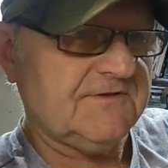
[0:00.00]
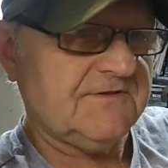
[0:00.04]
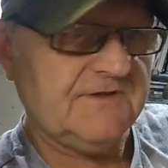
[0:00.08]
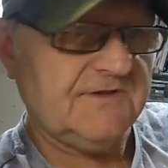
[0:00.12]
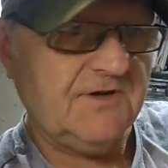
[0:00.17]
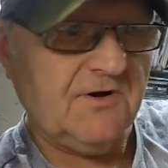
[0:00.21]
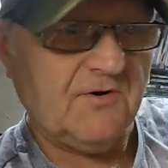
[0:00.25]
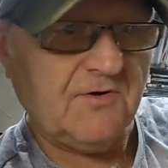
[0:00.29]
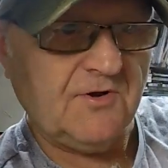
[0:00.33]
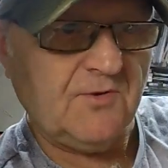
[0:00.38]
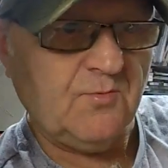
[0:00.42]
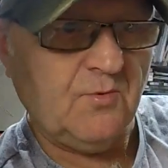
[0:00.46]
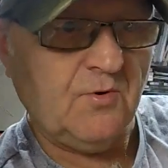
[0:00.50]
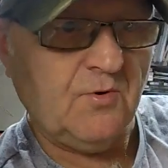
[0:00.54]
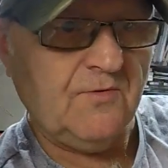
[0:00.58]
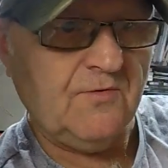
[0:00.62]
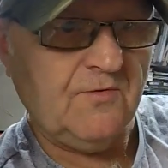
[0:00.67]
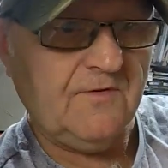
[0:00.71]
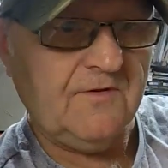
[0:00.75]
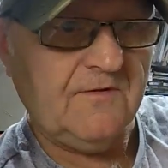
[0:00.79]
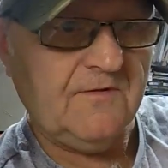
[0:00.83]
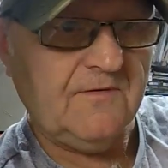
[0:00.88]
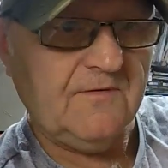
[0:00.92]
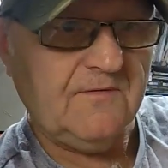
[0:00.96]
the only
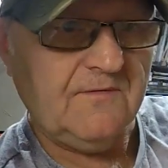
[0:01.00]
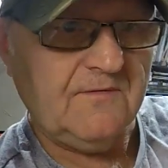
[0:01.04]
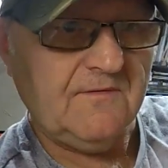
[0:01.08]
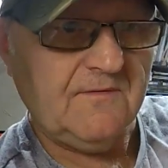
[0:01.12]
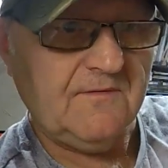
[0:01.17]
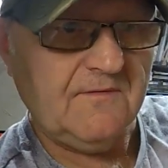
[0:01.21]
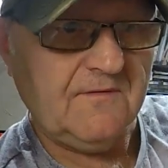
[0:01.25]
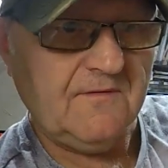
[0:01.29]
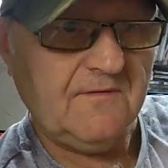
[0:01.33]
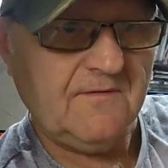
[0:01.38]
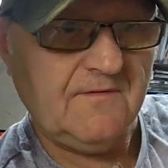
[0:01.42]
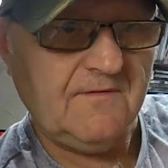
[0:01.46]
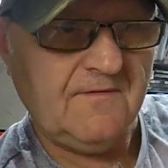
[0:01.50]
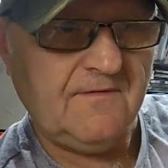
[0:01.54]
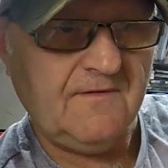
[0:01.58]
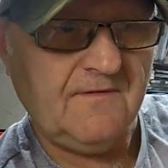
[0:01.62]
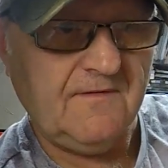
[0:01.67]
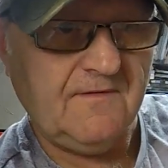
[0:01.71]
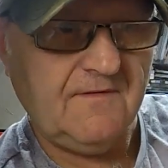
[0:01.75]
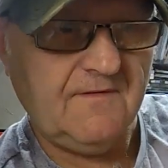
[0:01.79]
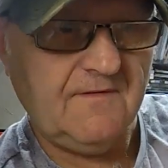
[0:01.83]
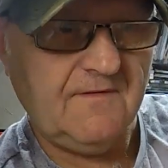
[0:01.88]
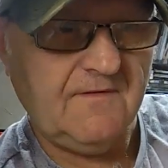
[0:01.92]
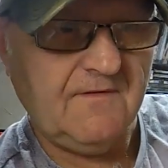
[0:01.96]
one,
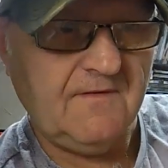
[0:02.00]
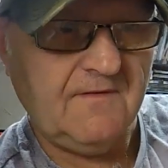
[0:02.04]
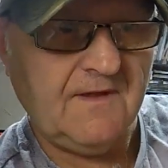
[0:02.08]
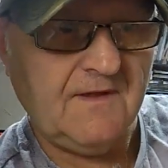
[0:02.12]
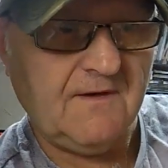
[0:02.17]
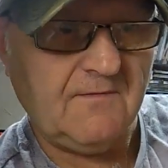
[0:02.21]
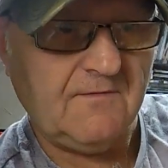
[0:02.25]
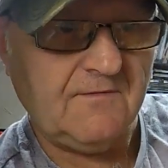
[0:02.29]
that